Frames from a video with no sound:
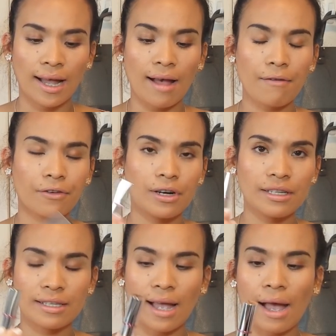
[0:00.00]
At uh,
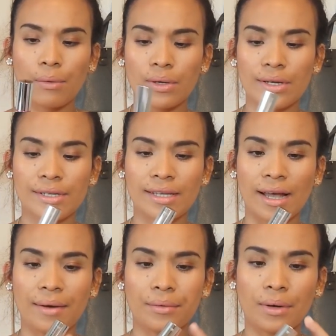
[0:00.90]
first, I was
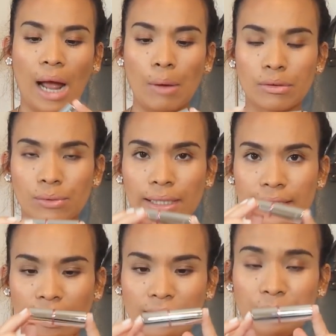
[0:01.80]
uh, I was really
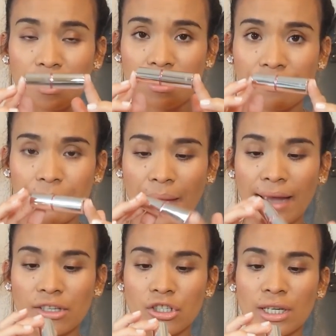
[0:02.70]
excited because of the
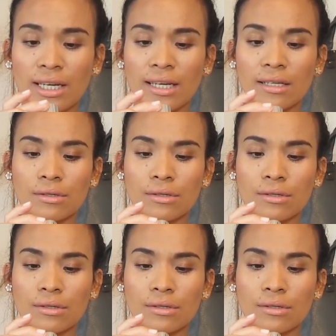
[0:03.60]
packaging.